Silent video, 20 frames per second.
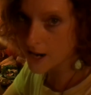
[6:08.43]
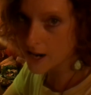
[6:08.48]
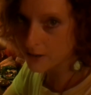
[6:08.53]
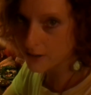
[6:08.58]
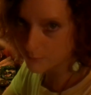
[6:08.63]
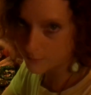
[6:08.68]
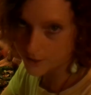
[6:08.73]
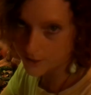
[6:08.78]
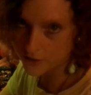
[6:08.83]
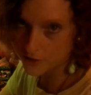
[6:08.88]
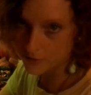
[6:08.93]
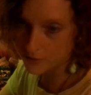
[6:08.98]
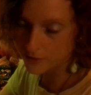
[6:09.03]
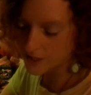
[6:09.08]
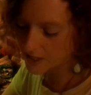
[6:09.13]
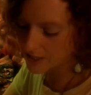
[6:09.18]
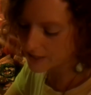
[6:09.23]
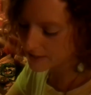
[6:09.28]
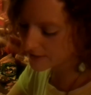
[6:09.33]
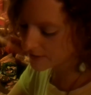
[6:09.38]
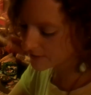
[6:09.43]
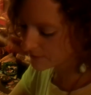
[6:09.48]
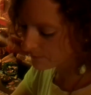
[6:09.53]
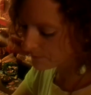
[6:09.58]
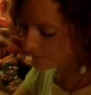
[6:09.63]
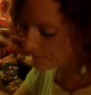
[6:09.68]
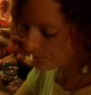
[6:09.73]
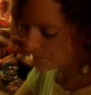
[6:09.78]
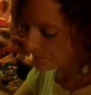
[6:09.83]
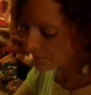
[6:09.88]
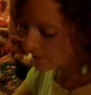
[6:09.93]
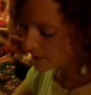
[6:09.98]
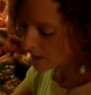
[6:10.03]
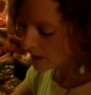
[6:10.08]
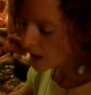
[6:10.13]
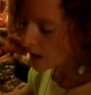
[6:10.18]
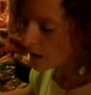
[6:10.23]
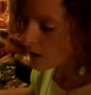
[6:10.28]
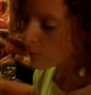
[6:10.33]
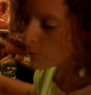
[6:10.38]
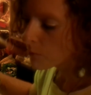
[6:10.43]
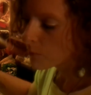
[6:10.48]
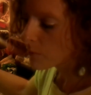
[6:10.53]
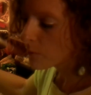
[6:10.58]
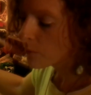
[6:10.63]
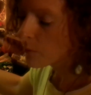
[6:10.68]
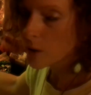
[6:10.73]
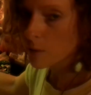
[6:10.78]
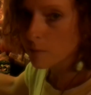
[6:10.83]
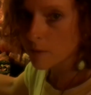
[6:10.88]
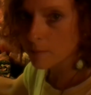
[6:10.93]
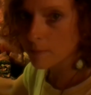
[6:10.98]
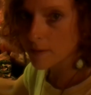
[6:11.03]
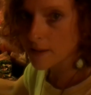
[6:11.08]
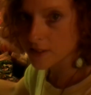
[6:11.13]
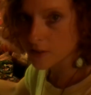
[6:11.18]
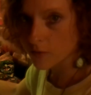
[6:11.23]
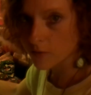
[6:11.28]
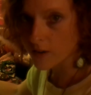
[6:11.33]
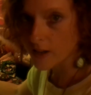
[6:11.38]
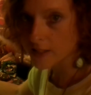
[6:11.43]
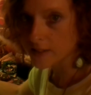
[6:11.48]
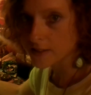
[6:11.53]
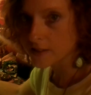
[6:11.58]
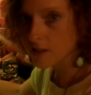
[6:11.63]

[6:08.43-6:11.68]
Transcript: I read you this, one of my best friends